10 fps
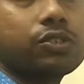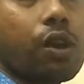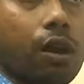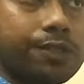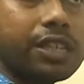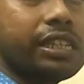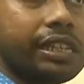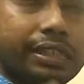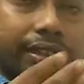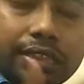So
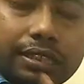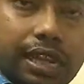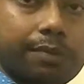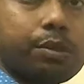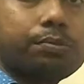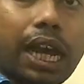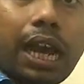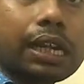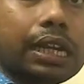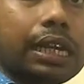obviously in this type of
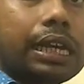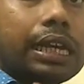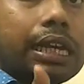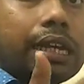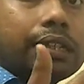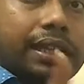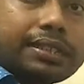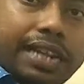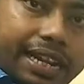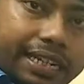duct, the
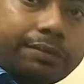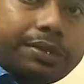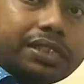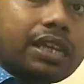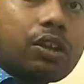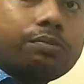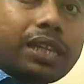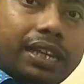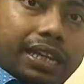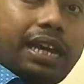static pressure of
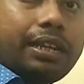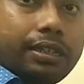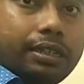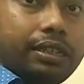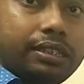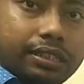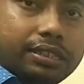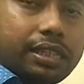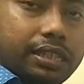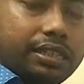the air in
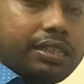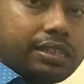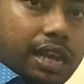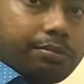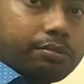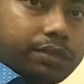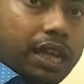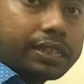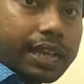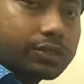this type of
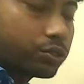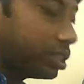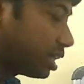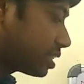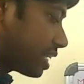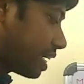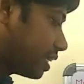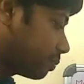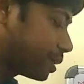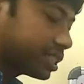duct, actually the
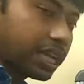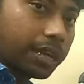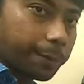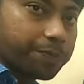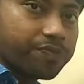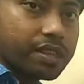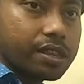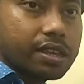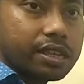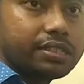static pressure
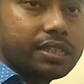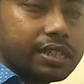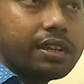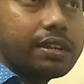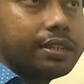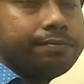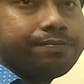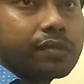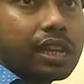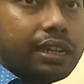is generally
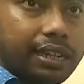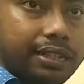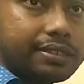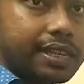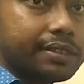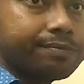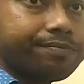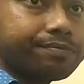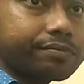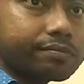less than
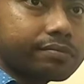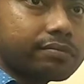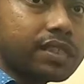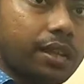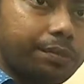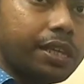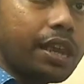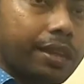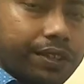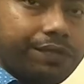
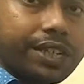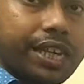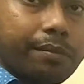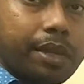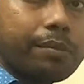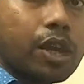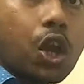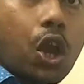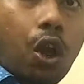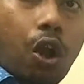50 mm
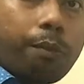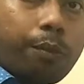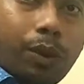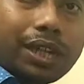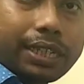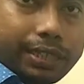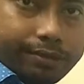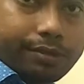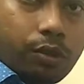of water.